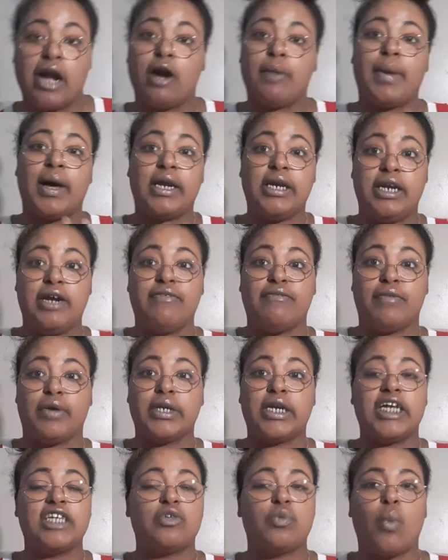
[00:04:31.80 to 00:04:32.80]
everybody different.
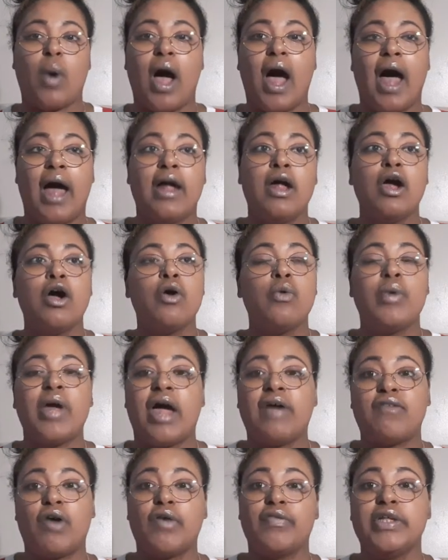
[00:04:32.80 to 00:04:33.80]
That's why we
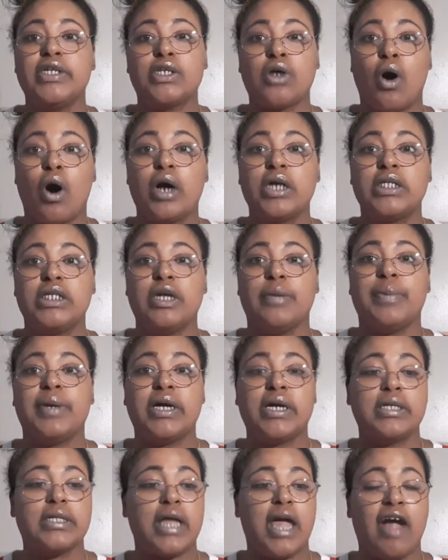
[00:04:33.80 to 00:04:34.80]
have all these cards here
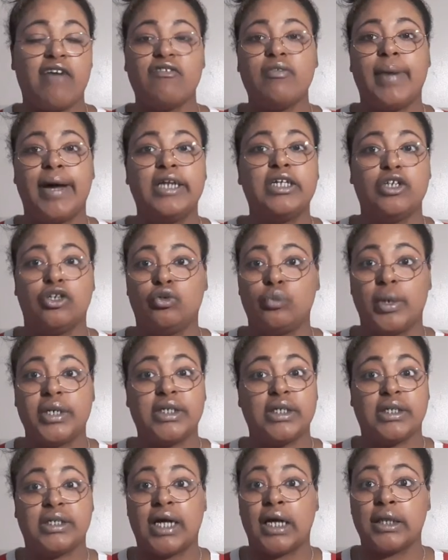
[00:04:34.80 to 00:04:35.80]
because everybody's
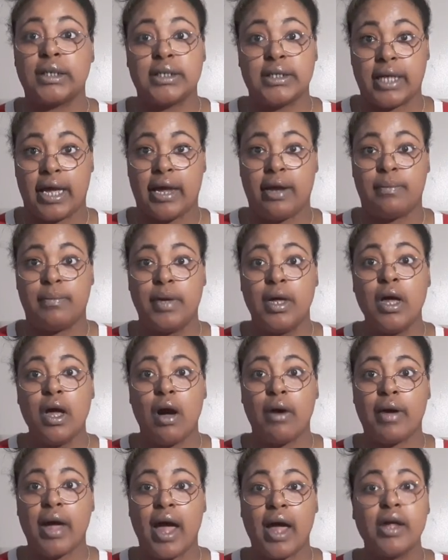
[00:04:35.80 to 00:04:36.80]
situation is not the same.
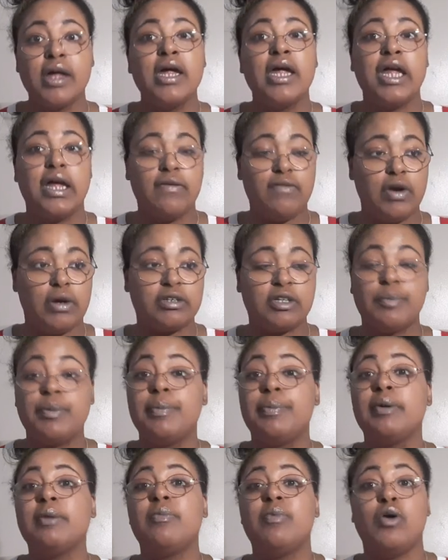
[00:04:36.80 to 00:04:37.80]
Okay? Even though some
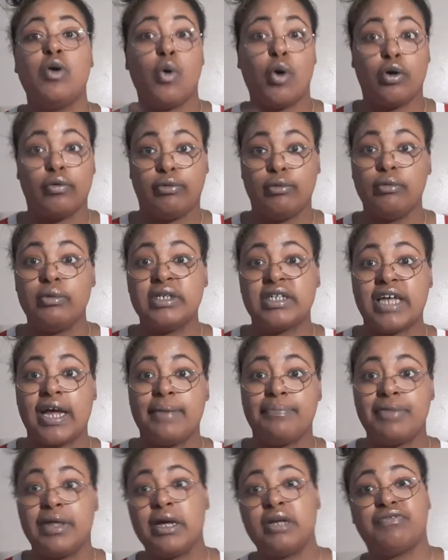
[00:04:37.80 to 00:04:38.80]
people be going through the same
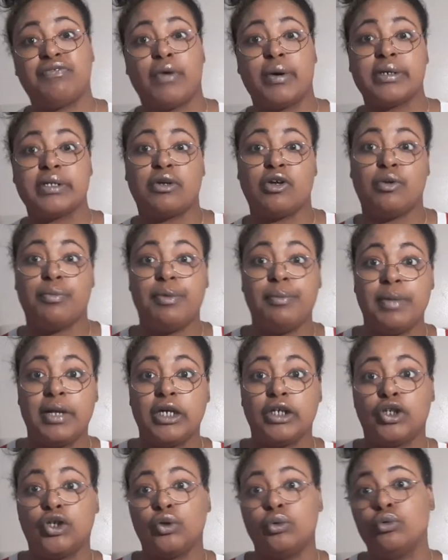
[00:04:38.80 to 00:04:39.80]
things as far as the commitment
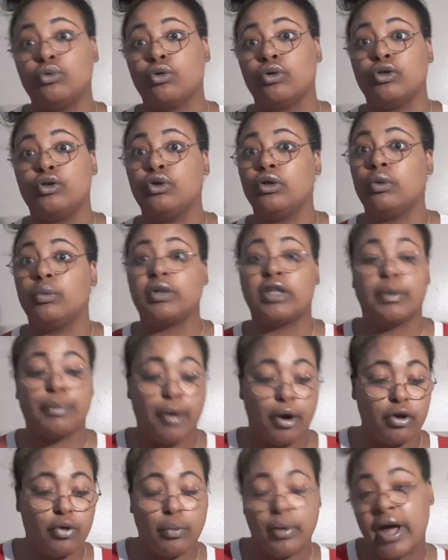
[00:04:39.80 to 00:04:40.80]
issues or dealing with their
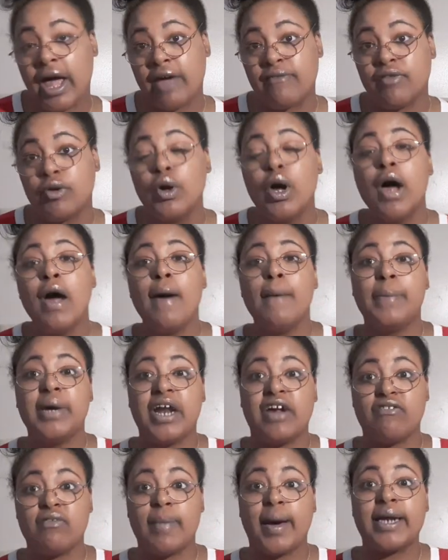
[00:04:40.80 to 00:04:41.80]
partner, what have you, but
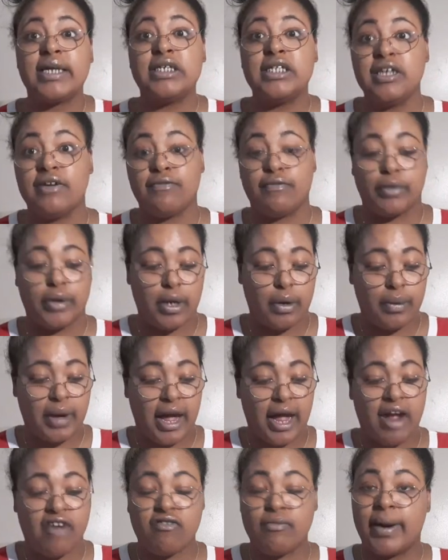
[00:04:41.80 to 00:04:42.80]
everybody's different. Okay?
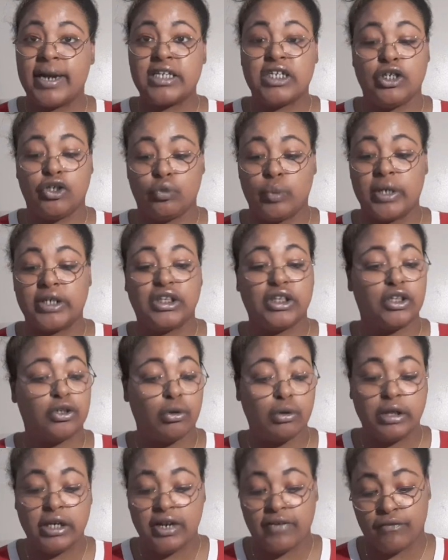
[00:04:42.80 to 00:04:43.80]
Everybody's situation is
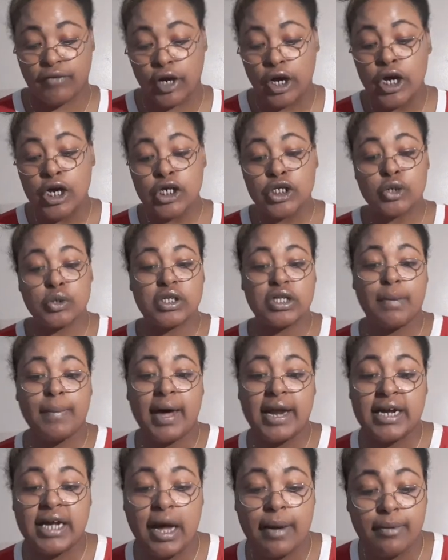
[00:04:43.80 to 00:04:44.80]
totally different. So
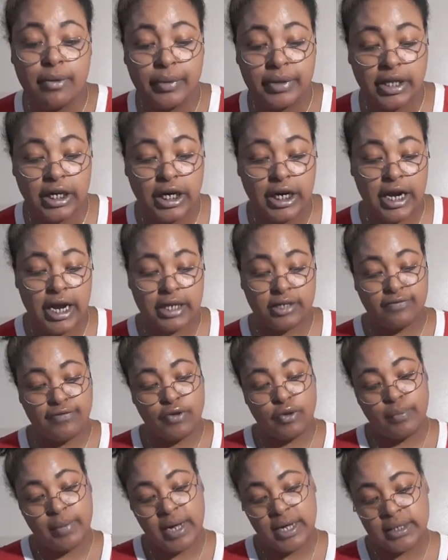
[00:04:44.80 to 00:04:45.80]
somebody coming within the next
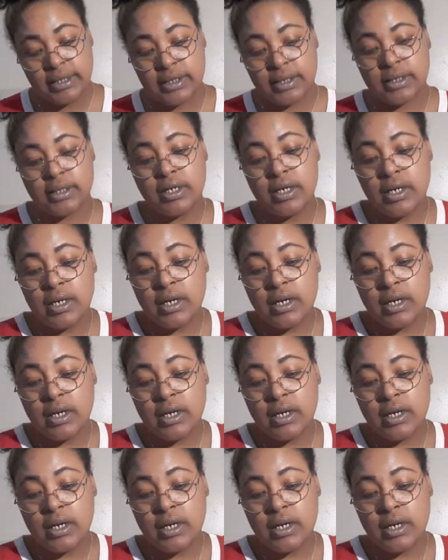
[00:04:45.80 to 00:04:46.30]
few months.